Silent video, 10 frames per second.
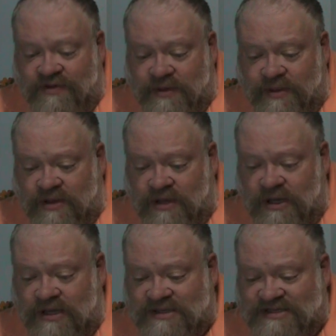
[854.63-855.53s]

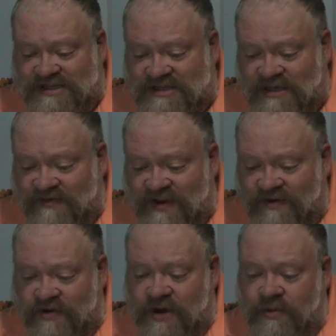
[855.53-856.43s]
typically consisting of
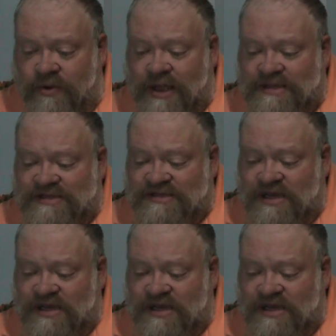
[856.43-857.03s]
evergreen branches